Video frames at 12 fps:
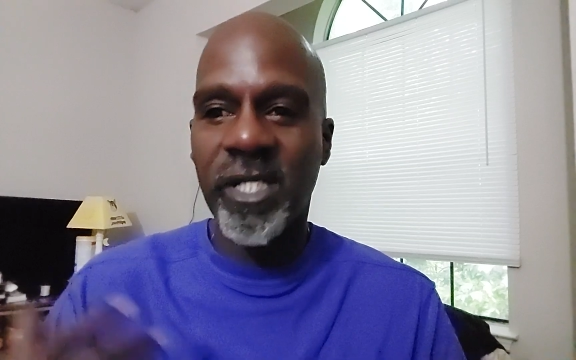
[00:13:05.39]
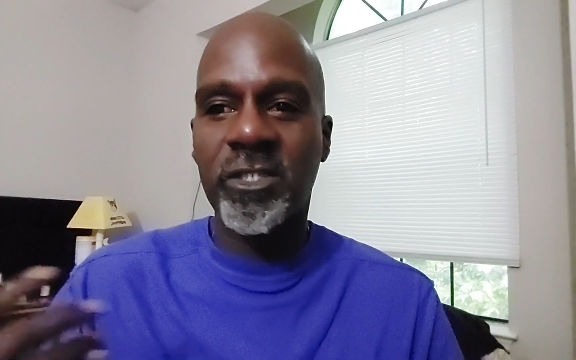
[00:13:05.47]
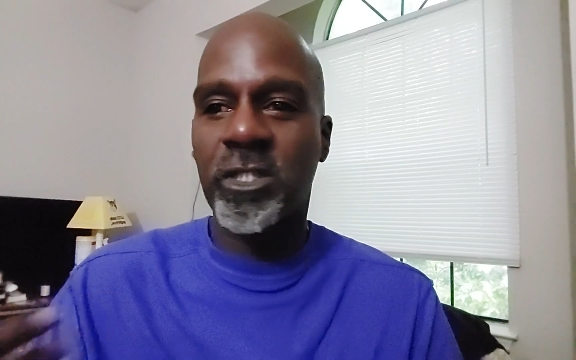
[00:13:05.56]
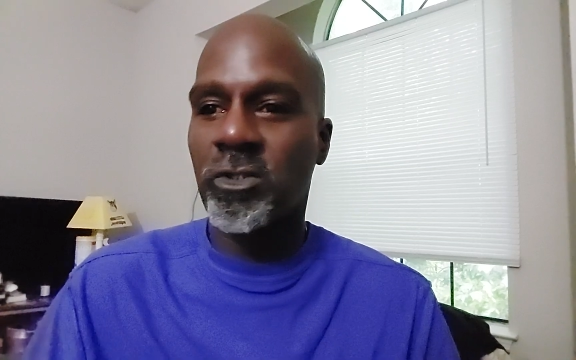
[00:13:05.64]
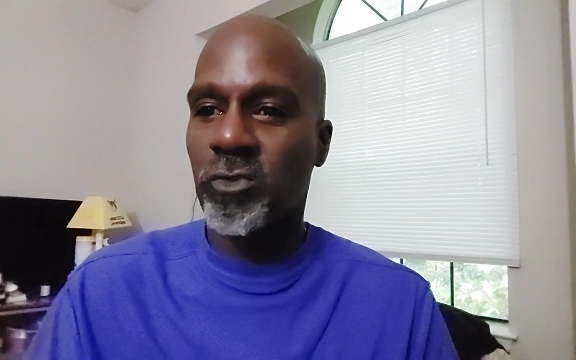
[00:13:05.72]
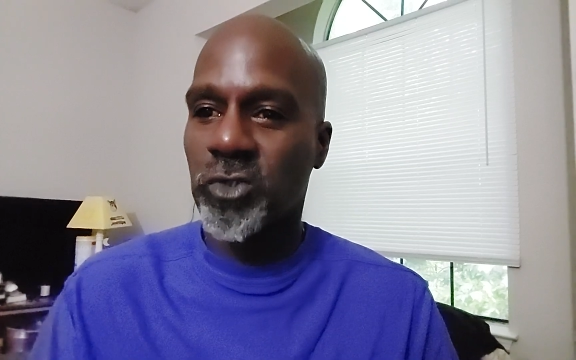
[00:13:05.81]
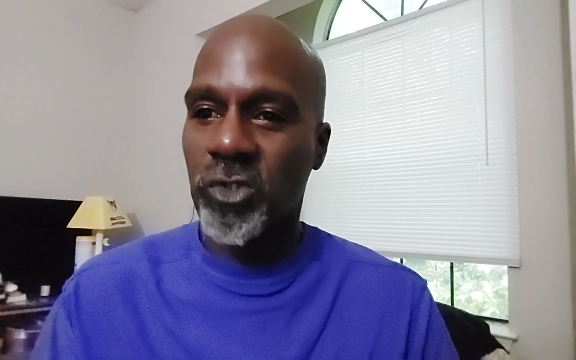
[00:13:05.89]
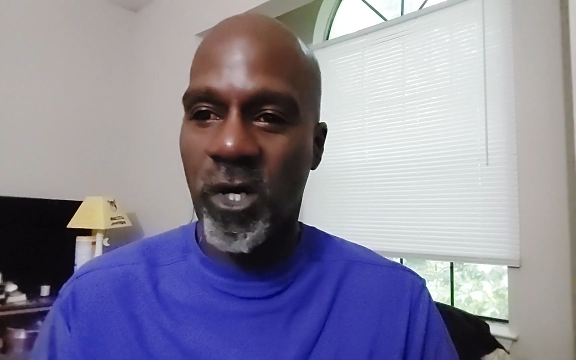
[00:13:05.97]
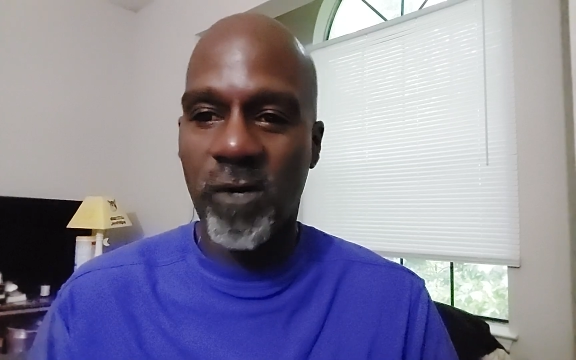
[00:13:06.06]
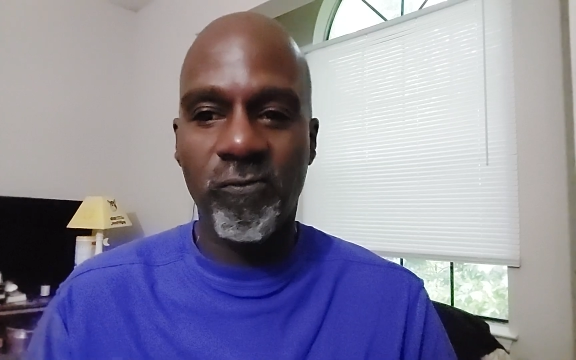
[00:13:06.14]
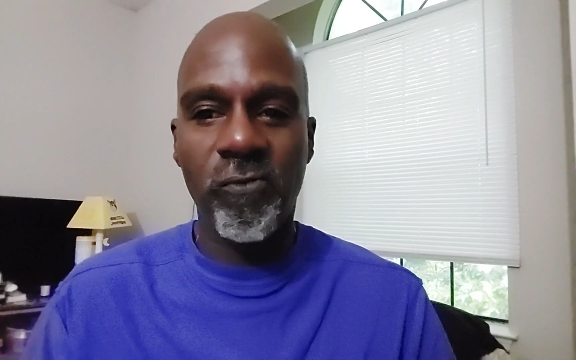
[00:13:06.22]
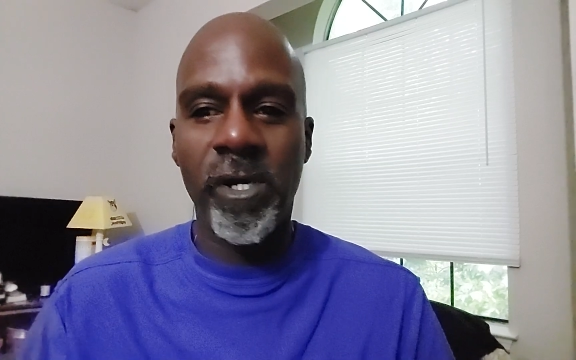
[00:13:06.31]
It's a new
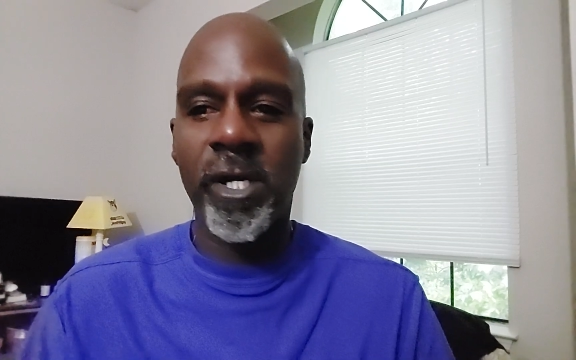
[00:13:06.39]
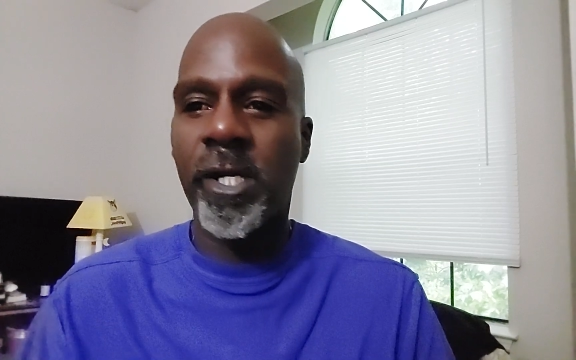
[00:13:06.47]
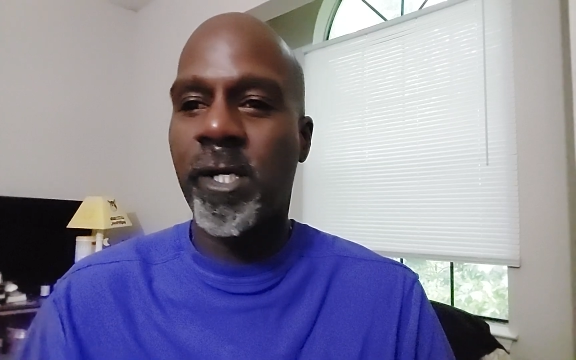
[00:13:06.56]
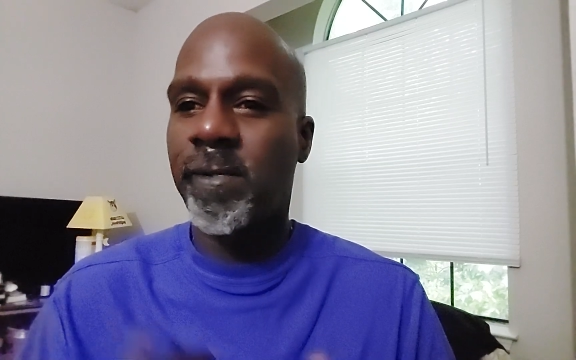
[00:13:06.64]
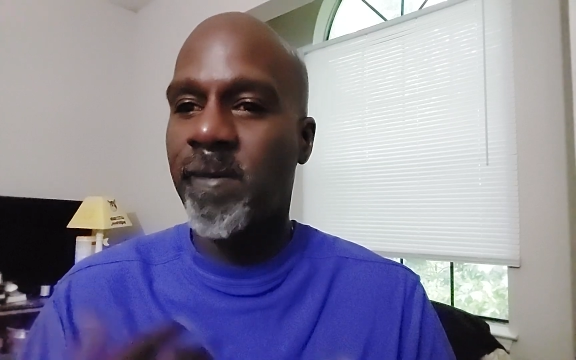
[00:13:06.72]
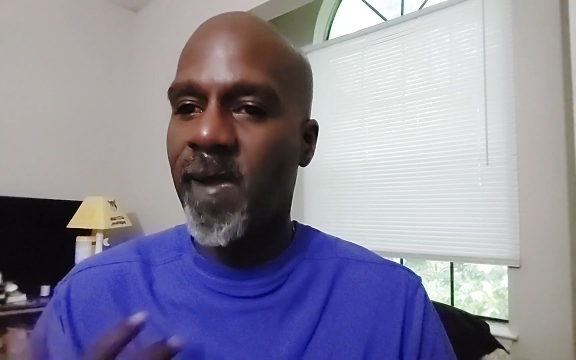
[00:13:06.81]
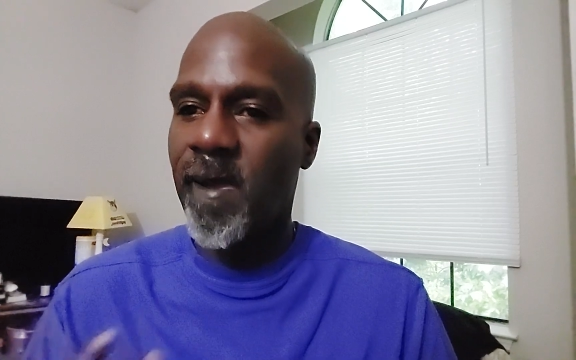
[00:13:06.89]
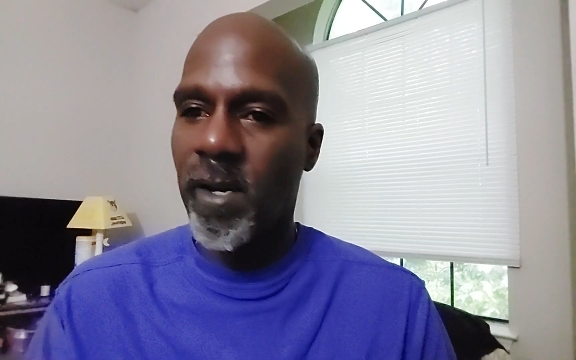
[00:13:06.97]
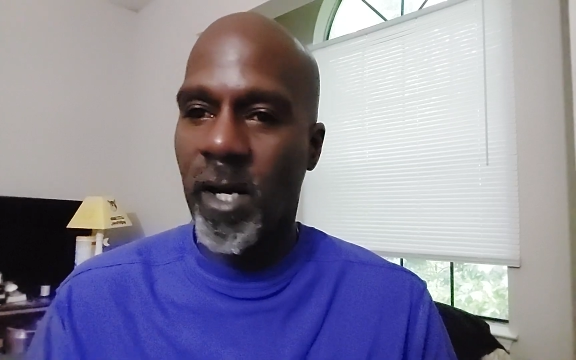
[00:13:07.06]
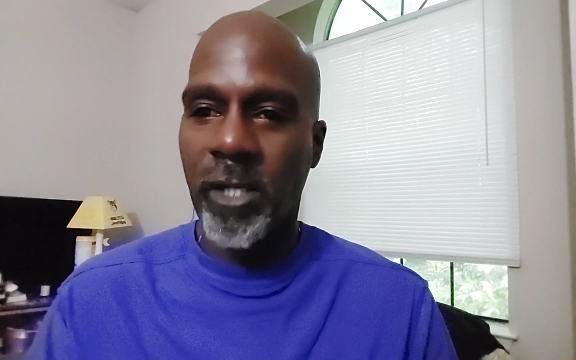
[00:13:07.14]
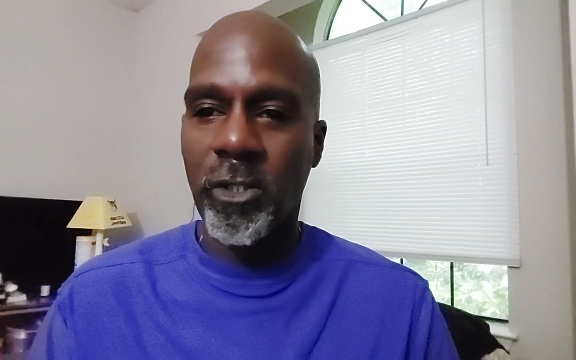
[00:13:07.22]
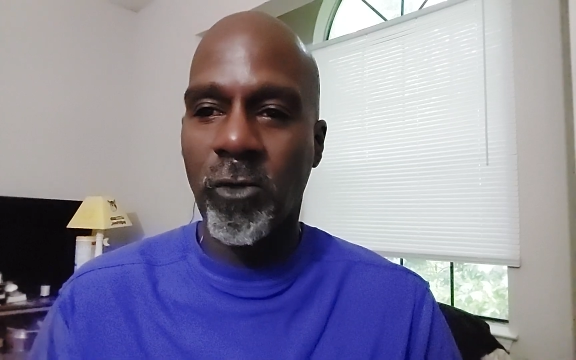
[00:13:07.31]
software,
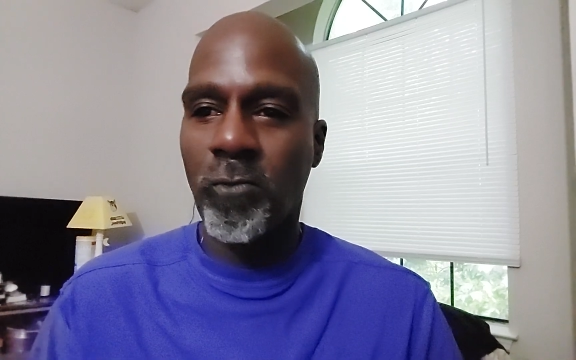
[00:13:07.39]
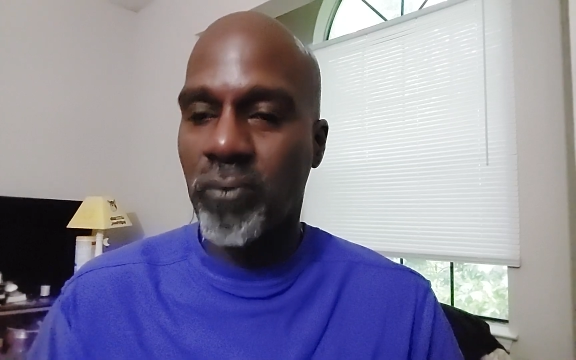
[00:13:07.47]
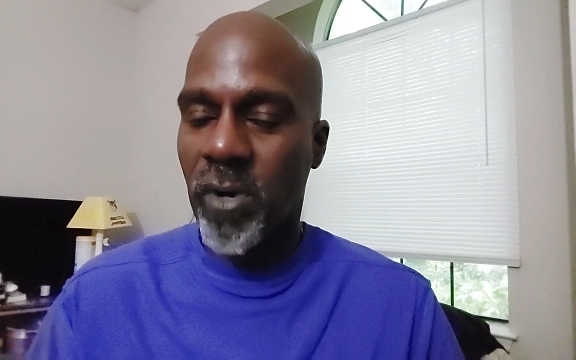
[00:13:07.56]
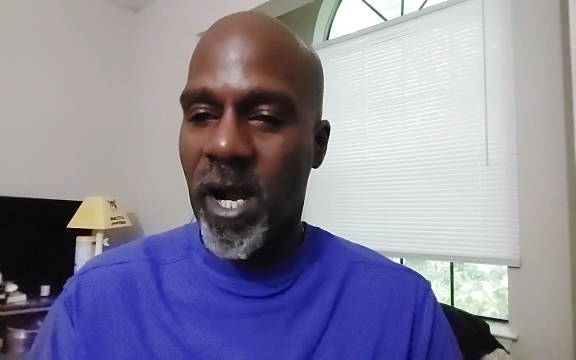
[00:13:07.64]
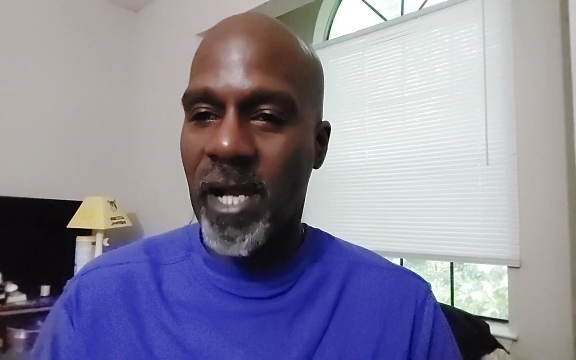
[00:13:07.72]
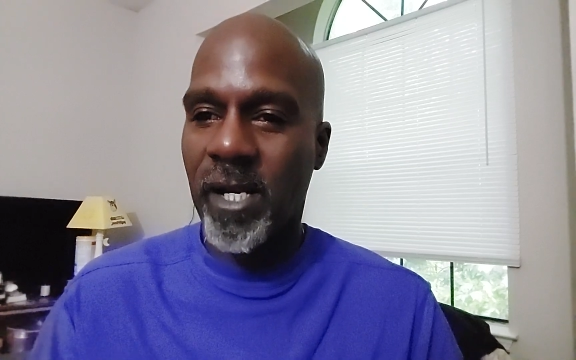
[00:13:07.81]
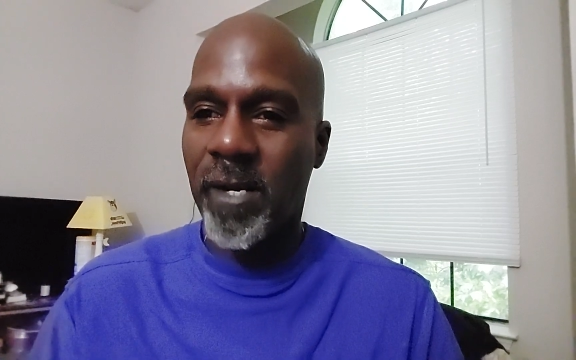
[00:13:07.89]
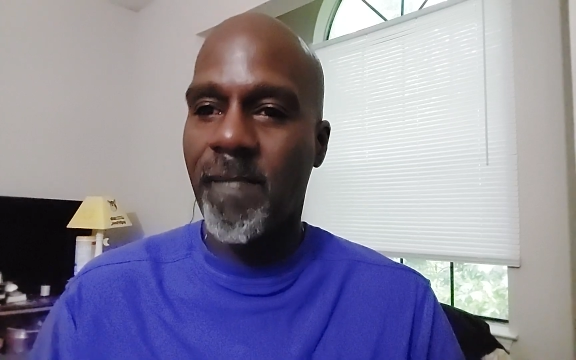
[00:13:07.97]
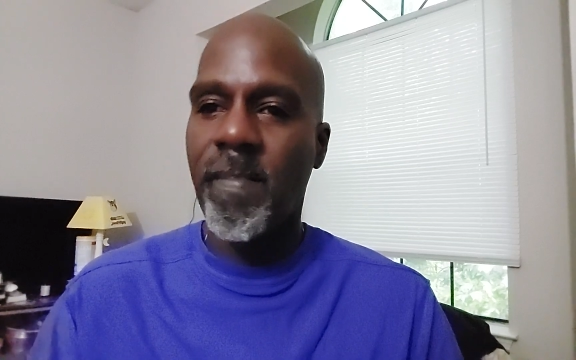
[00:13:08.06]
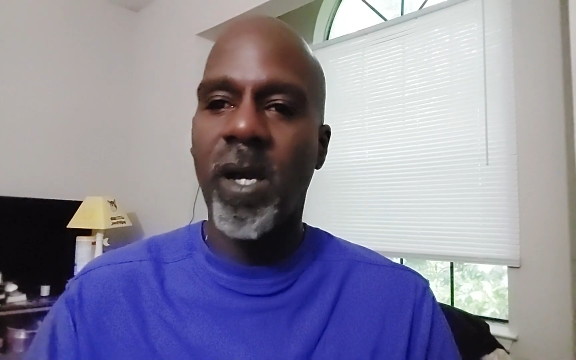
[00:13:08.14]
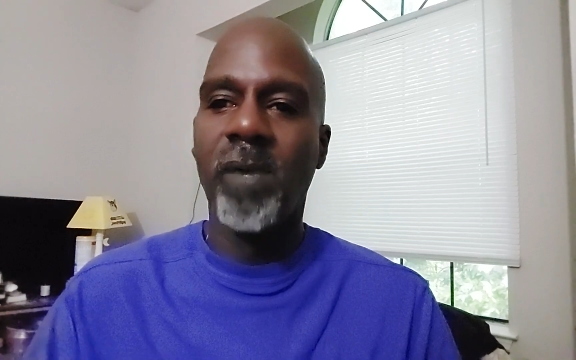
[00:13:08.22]
a new product,